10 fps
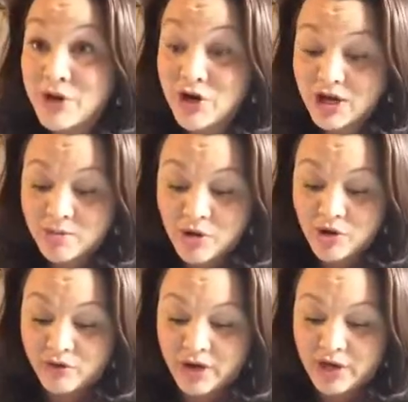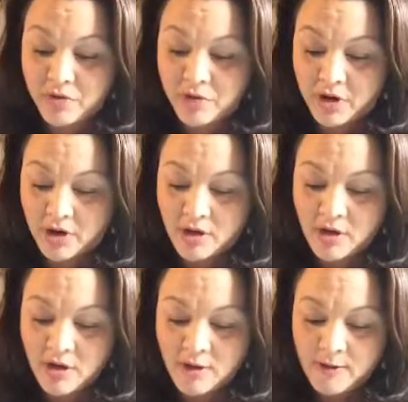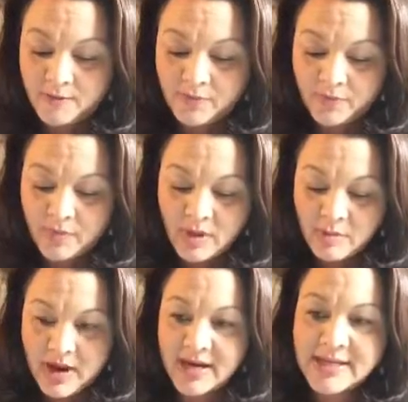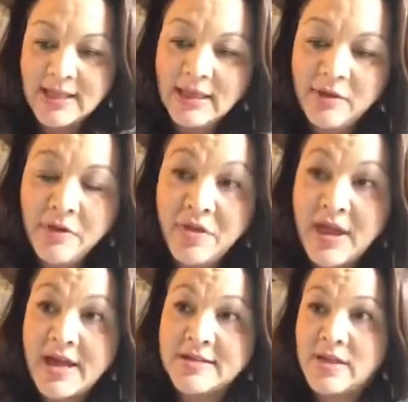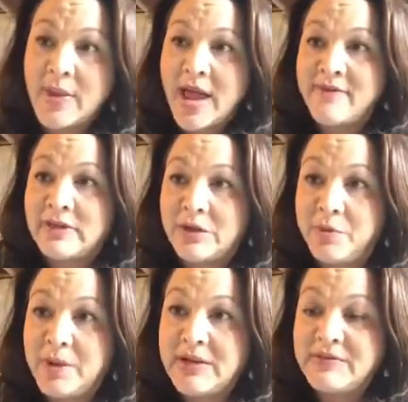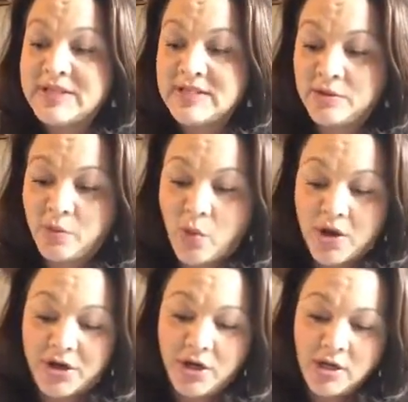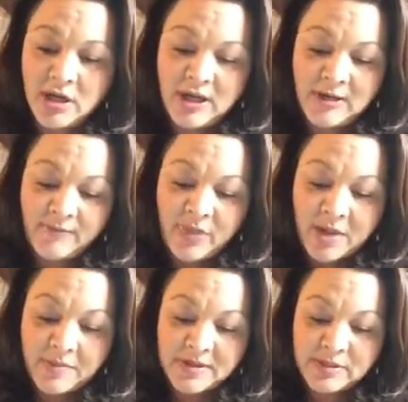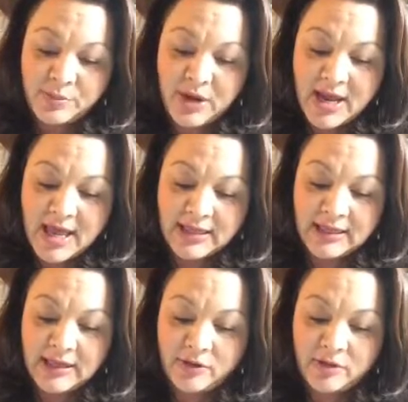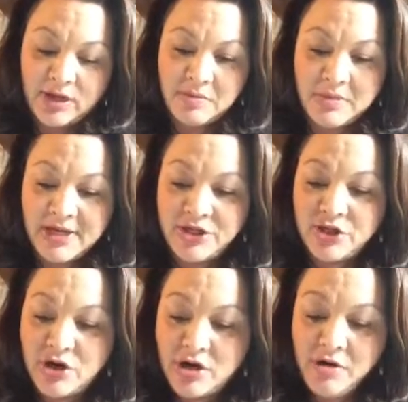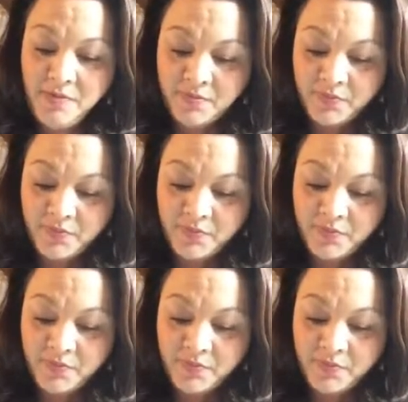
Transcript: cream or Greek yogurt. Mine is a little thick, so I have a little bit of distilled water. I'm going to spray a little in my jar